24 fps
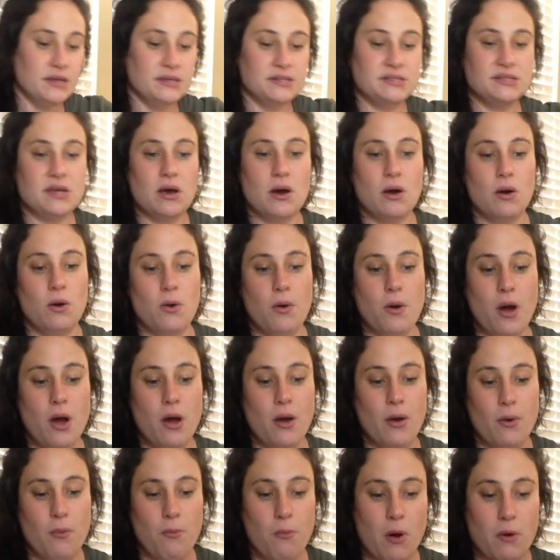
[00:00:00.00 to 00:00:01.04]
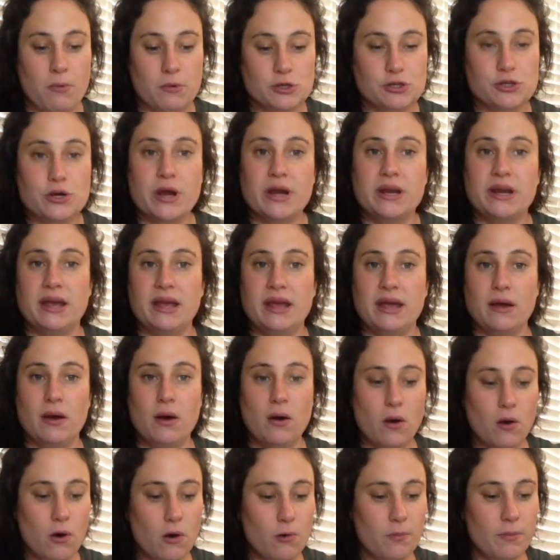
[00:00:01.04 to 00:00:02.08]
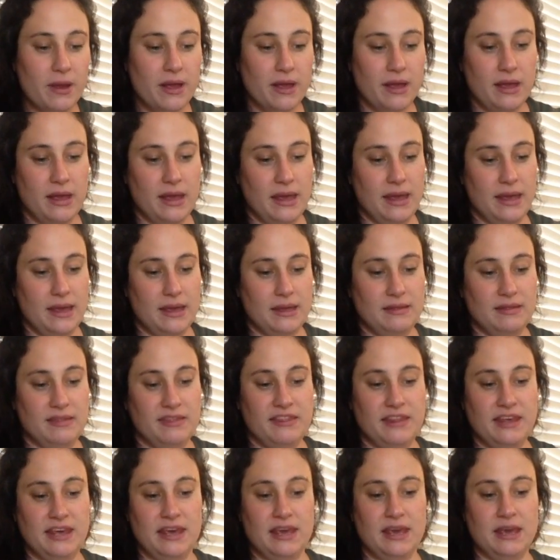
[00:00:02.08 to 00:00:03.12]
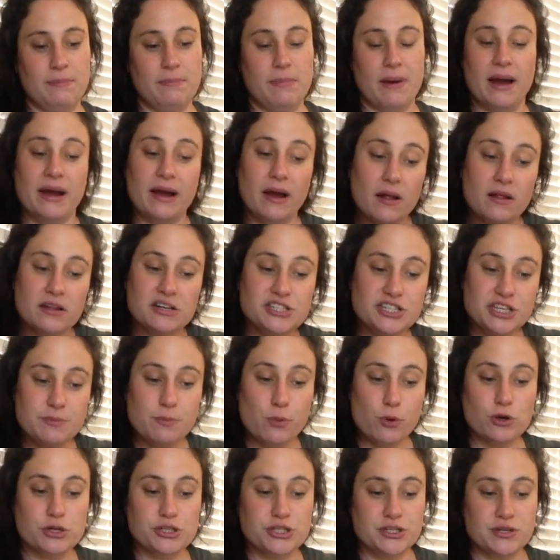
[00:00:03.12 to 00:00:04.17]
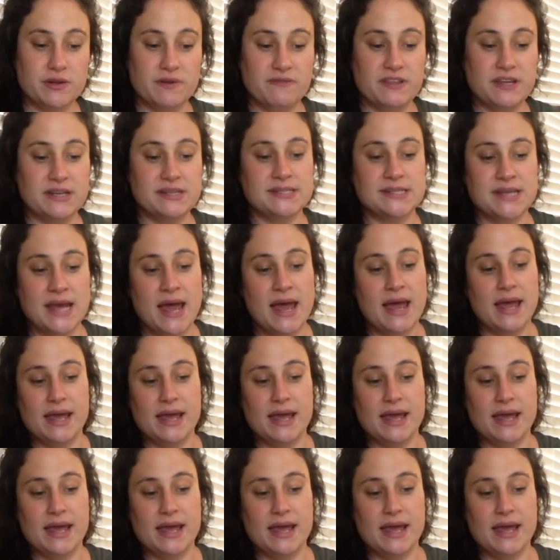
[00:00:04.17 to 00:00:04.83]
So what we're trying to hit home in the biology portion of this